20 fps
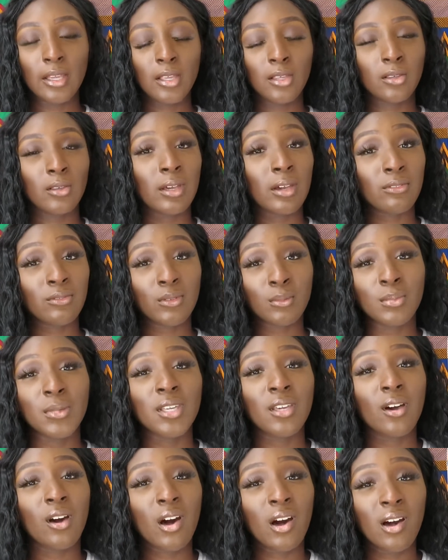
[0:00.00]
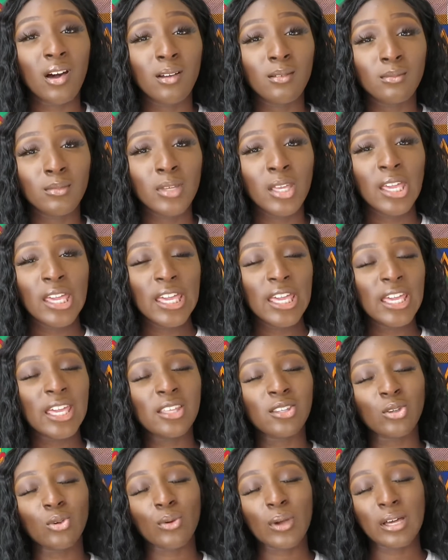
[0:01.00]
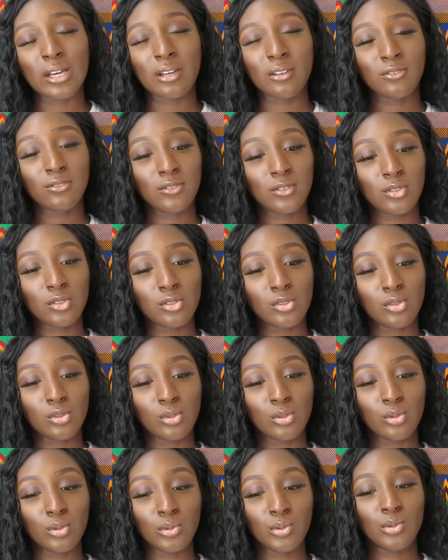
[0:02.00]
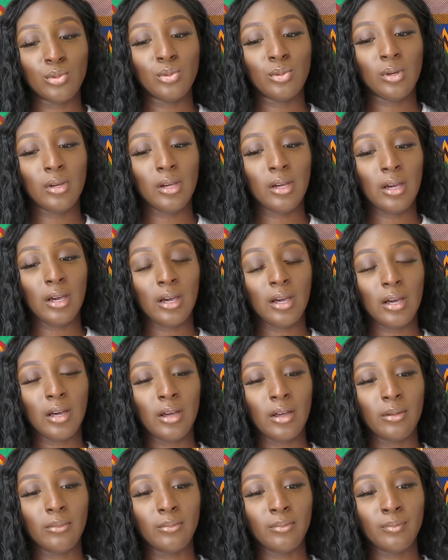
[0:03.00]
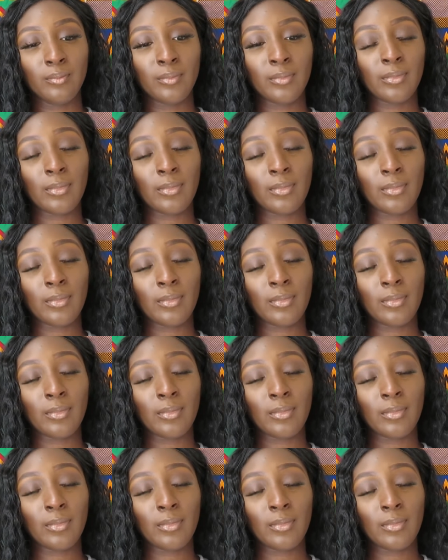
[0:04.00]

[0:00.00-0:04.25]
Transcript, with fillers: You have to be calm and you have to um,